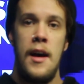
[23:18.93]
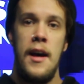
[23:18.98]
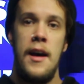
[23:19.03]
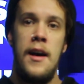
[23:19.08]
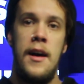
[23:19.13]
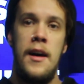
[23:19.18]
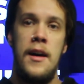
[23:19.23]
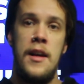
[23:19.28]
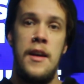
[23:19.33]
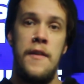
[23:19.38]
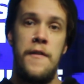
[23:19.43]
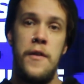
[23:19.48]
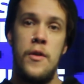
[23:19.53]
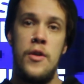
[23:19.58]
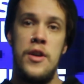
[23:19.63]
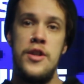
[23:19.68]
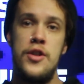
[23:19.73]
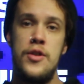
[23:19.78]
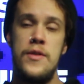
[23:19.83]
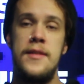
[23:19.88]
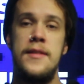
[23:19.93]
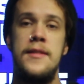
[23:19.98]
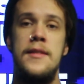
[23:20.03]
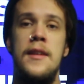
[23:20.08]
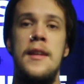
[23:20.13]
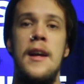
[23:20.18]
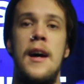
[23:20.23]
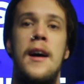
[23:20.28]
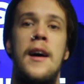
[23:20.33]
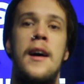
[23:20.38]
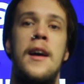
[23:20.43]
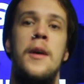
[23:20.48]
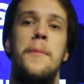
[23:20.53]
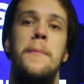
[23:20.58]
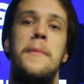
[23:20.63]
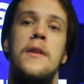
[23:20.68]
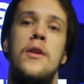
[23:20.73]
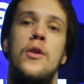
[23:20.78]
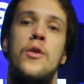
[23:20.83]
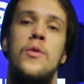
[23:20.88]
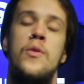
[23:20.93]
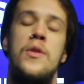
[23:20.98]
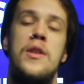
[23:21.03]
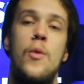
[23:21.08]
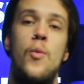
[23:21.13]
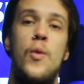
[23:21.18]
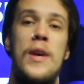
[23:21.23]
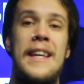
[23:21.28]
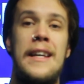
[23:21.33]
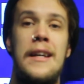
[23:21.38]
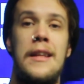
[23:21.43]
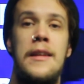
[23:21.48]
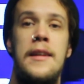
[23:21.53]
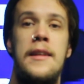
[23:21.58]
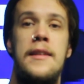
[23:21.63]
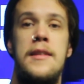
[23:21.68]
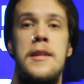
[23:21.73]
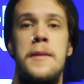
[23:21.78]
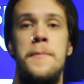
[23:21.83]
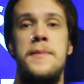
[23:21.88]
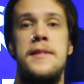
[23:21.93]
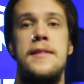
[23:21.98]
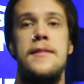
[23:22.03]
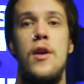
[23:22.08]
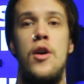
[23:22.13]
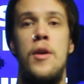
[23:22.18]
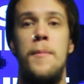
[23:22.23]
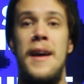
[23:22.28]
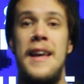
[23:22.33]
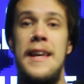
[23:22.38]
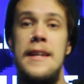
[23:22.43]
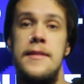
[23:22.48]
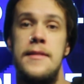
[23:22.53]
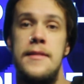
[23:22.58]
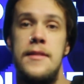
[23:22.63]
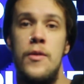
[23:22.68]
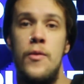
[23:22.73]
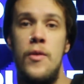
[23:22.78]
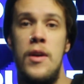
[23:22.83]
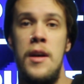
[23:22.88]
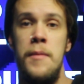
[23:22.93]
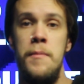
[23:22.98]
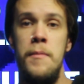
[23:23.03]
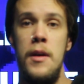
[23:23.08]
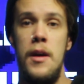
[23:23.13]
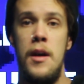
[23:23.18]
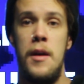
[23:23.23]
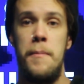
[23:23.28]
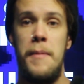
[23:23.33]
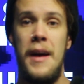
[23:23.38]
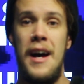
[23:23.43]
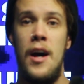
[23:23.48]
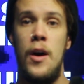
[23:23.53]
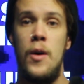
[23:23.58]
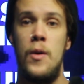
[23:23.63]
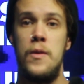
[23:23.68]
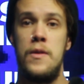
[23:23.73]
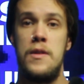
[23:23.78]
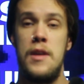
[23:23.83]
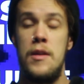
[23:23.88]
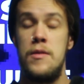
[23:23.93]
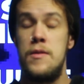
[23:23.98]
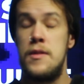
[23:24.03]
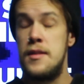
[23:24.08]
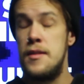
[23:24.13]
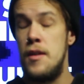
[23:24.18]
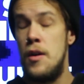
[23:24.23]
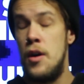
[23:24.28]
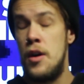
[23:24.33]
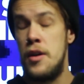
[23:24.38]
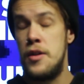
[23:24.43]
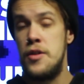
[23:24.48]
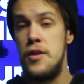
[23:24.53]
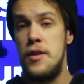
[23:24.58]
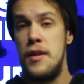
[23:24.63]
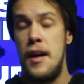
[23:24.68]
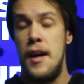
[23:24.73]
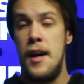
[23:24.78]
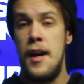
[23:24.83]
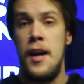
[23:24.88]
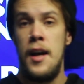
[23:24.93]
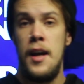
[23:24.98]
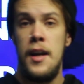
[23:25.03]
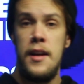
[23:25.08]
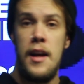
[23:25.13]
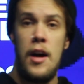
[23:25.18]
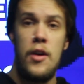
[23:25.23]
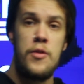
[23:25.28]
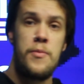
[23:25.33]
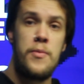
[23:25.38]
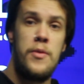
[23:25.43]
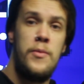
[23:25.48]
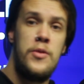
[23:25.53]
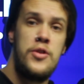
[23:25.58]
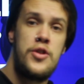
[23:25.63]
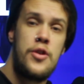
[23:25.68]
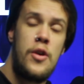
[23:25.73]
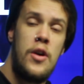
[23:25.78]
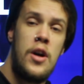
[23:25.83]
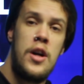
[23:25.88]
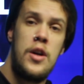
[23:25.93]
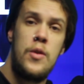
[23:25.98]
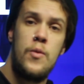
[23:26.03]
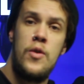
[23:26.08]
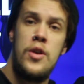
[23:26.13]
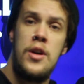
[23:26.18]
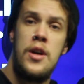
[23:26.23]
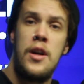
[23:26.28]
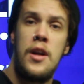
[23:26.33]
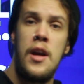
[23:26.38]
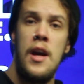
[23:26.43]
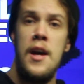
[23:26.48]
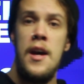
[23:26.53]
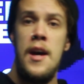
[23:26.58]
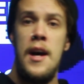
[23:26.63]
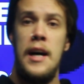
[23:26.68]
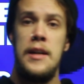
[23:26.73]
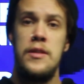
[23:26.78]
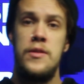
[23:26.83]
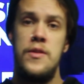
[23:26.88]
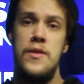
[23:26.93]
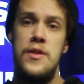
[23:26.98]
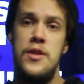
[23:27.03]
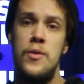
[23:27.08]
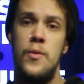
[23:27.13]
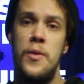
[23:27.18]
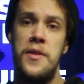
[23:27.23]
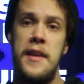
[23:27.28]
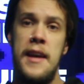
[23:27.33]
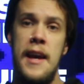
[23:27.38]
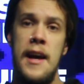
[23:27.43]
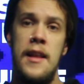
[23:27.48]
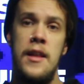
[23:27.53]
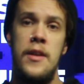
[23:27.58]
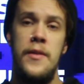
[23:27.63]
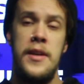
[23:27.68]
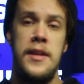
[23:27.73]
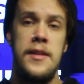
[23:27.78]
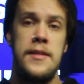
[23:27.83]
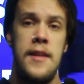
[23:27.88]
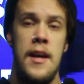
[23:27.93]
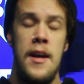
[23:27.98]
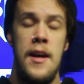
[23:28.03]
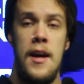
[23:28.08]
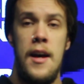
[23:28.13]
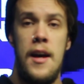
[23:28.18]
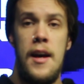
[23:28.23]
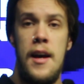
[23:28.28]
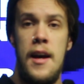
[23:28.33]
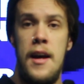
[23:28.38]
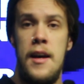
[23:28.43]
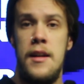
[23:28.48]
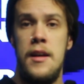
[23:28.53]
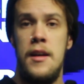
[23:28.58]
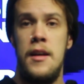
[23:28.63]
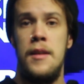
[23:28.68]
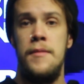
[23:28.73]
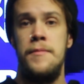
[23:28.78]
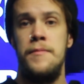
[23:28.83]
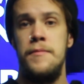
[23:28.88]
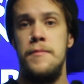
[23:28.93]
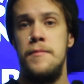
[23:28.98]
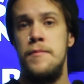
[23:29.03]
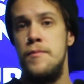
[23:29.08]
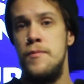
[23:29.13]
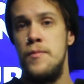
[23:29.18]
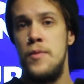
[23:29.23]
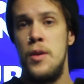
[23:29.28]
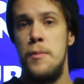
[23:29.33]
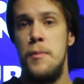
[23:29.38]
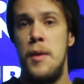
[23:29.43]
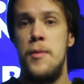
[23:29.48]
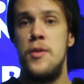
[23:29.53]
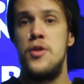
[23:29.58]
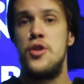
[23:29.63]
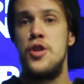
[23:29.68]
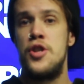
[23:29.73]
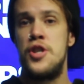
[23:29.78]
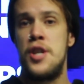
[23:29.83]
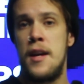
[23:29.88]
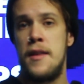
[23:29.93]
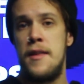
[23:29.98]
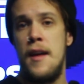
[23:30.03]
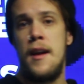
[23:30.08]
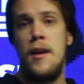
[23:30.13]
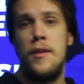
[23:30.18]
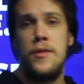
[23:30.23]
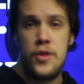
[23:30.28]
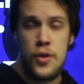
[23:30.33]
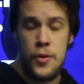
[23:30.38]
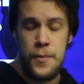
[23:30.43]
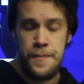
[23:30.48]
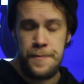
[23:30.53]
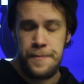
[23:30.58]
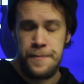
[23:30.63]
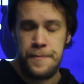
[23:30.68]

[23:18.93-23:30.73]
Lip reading: If you're interested, I upload weekly tips on my Instagram about how to sell art online, how to promote your artwork, how to deal with galleries, and maybe you should check that out too.